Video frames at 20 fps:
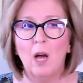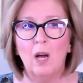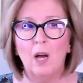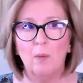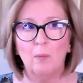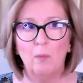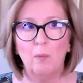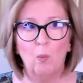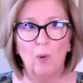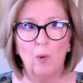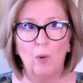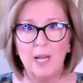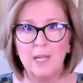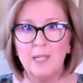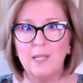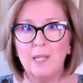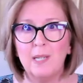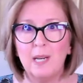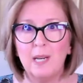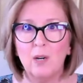Um, what I
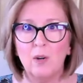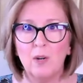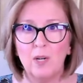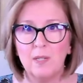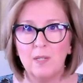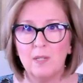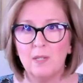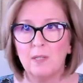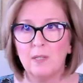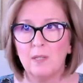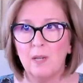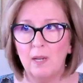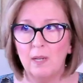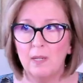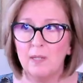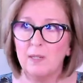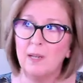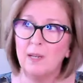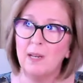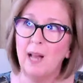see here is,
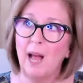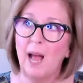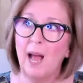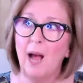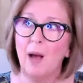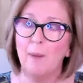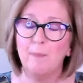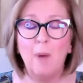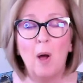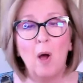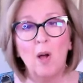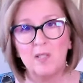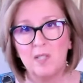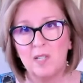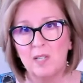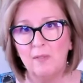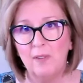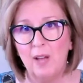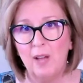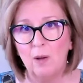is an, a
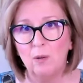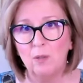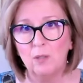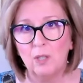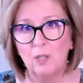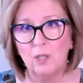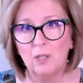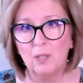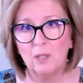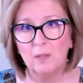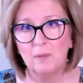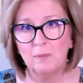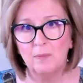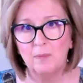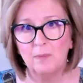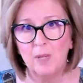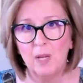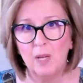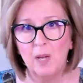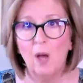positive outlook,
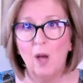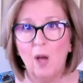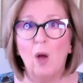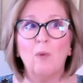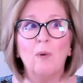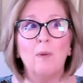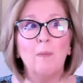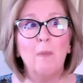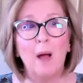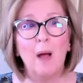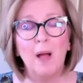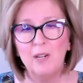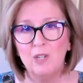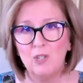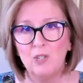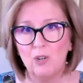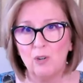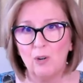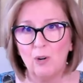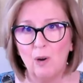a
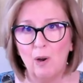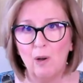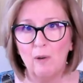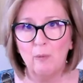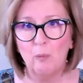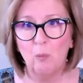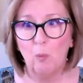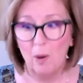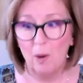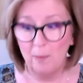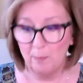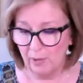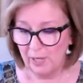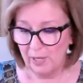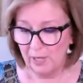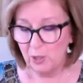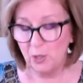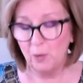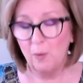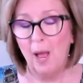reminder of what
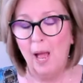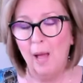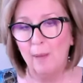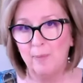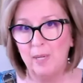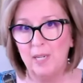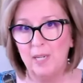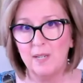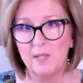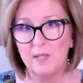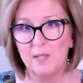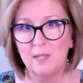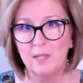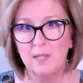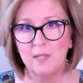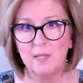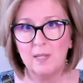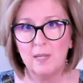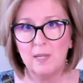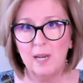brings you happiness in
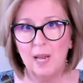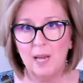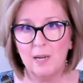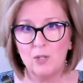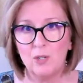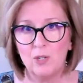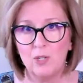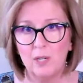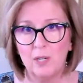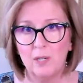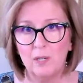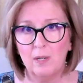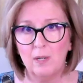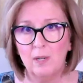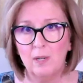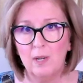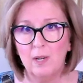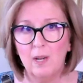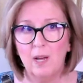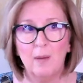this connection,
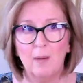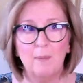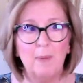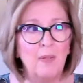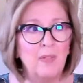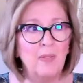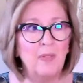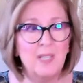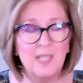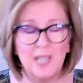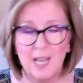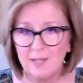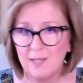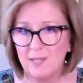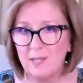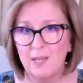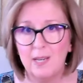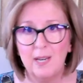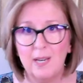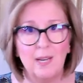about the
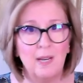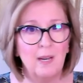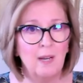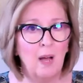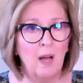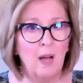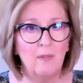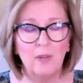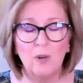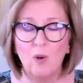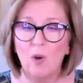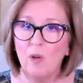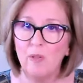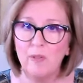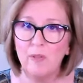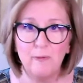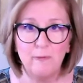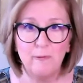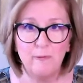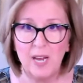destiny of it all,
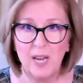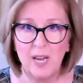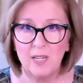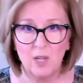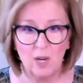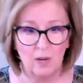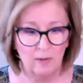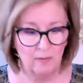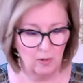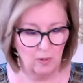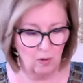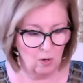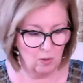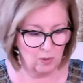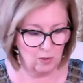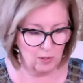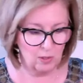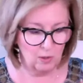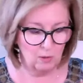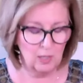the fate of it
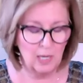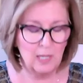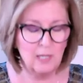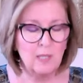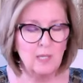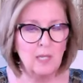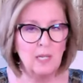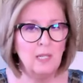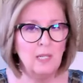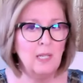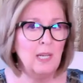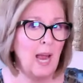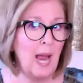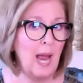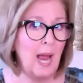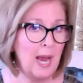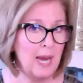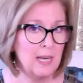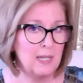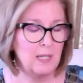all. So let's see the
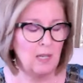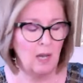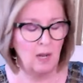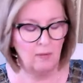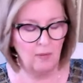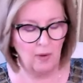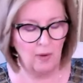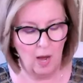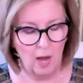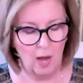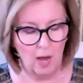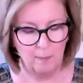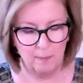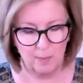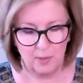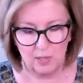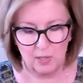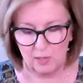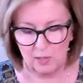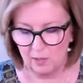Ace of
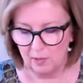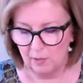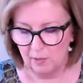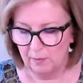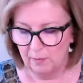Cups.